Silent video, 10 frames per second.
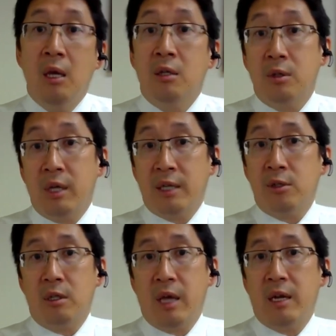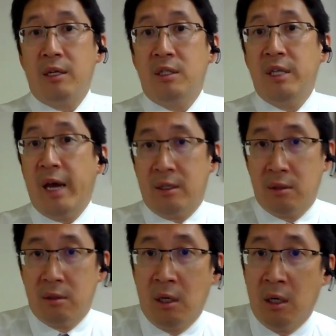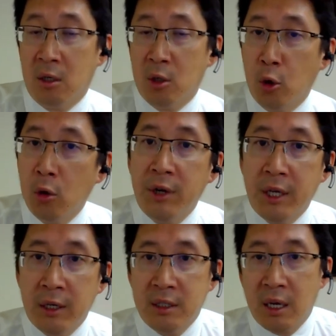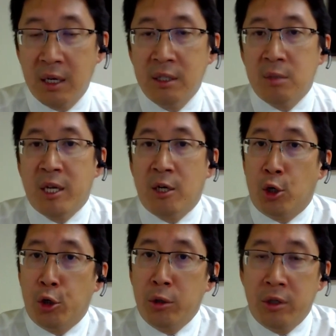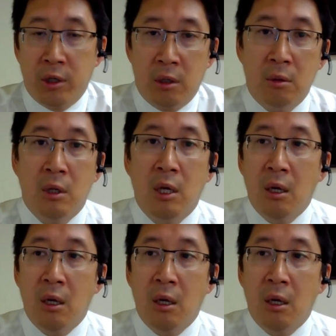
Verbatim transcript: So the answer to that is yes. Uh, chlorine, as I intimated earlier,